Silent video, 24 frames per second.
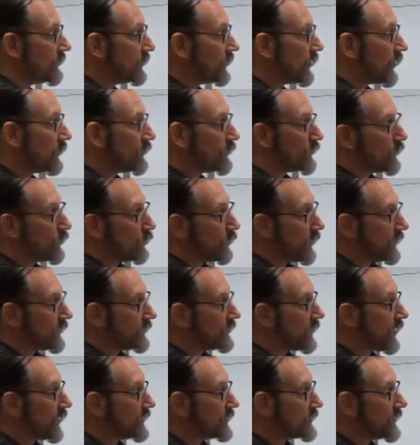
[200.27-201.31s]
going from one
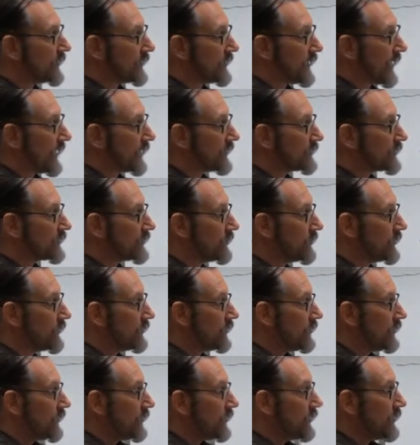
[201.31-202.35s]
dot to the next.
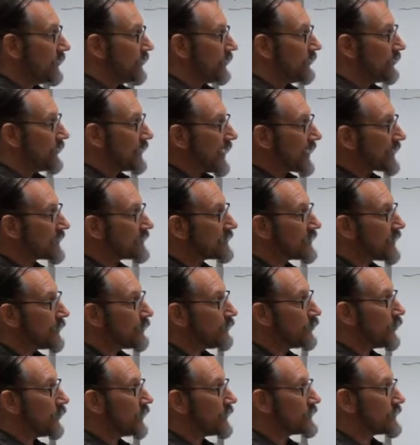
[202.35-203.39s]
The next step
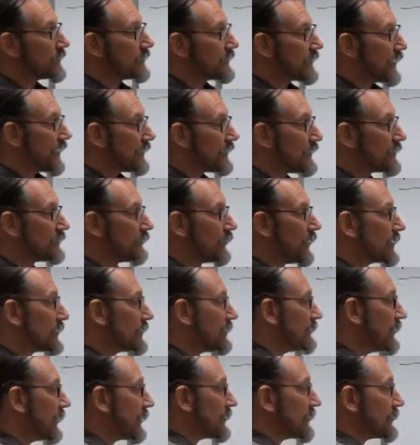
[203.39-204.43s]
was to take these velocity
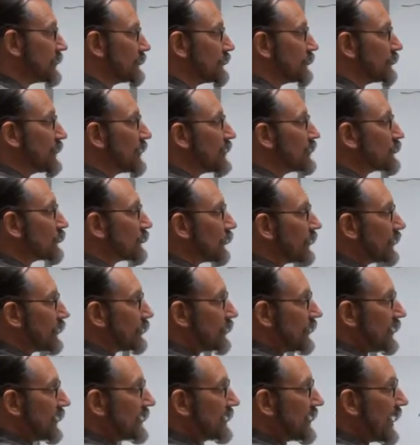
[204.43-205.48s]
vectors and redraw them
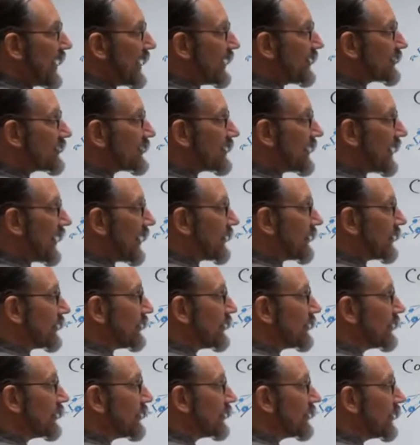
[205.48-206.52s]
with their tails together.
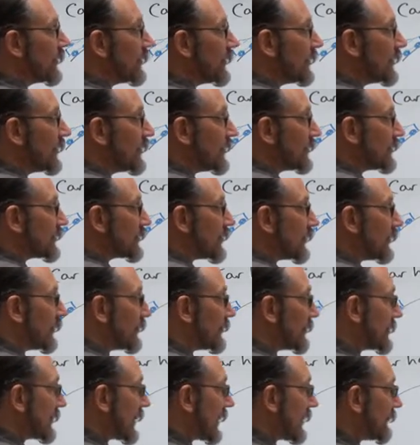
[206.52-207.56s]
So let
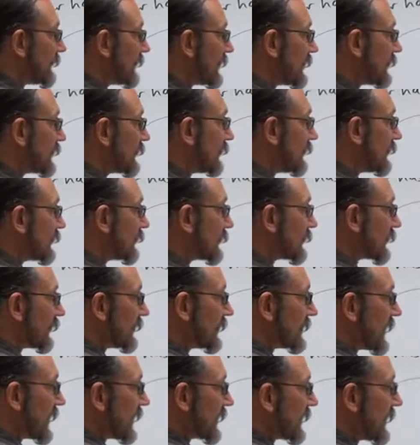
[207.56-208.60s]
me take V2 and draw
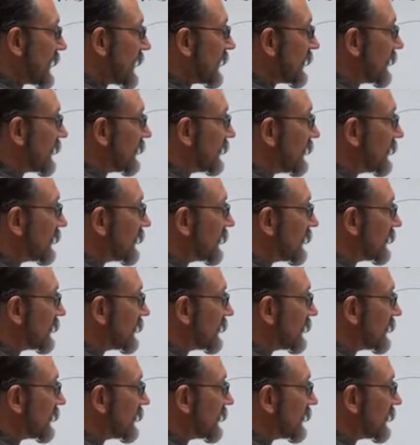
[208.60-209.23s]
it down here.